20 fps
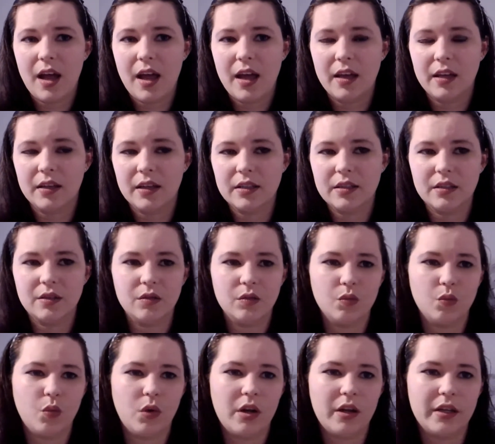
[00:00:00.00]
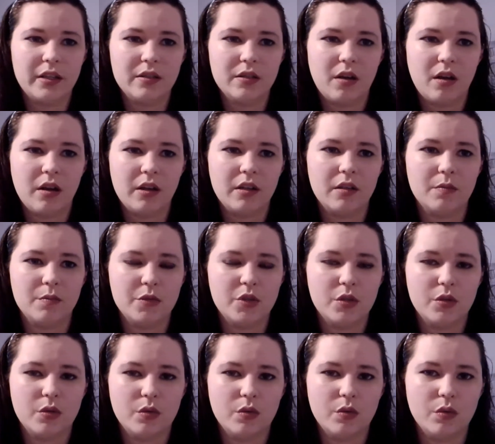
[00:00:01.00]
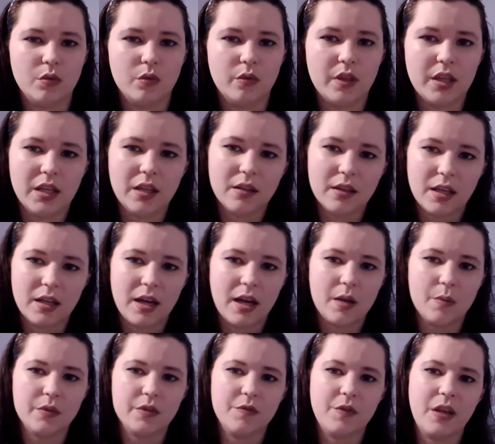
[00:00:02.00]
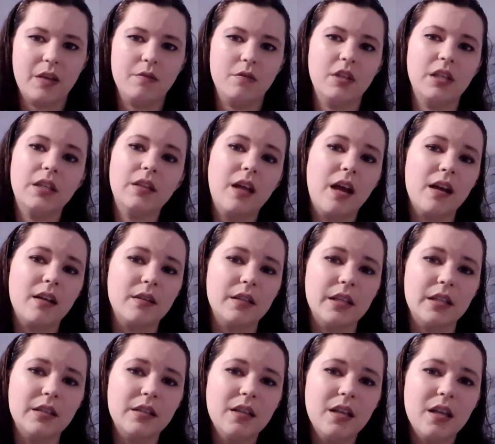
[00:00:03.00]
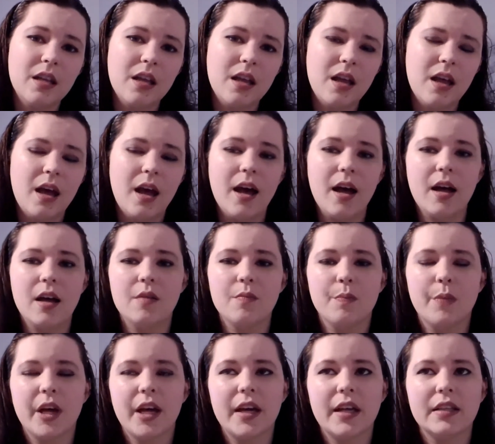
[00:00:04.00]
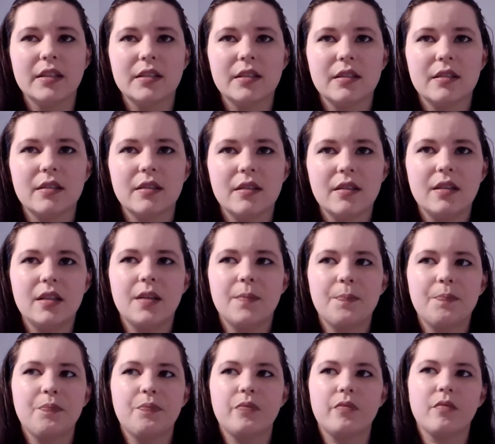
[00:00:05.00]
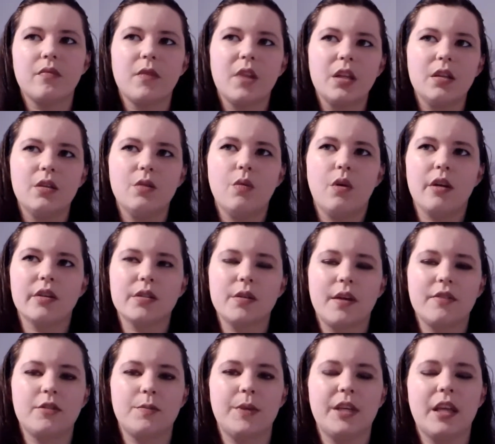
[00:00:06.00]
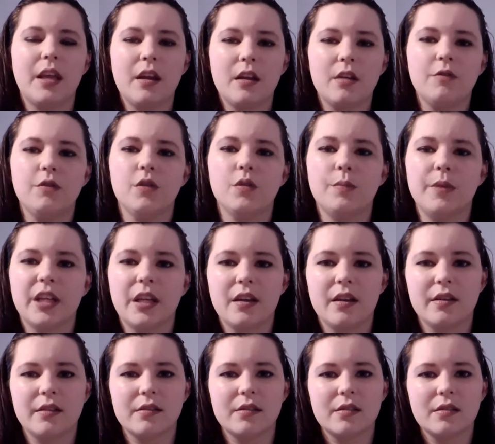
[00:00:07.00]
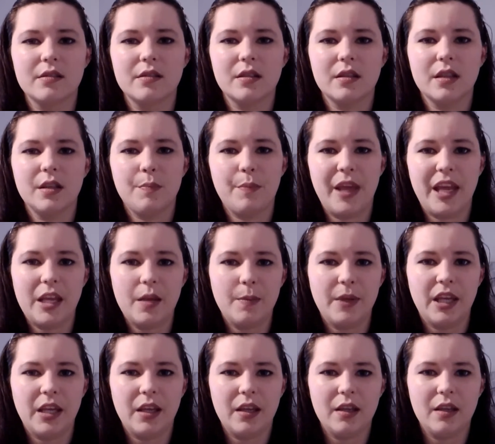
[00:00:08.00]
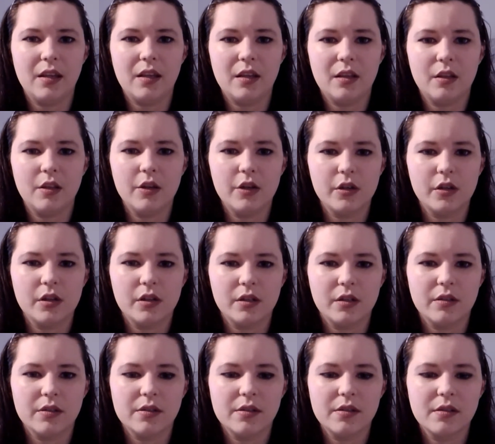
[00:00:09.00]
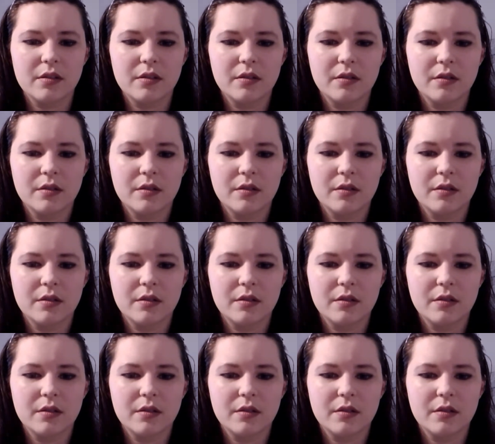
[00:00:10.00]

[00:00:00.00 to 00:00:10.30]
and I didn't want Autumn to think that I was favoring Lachlan, but you also have to be careful, because the baby learns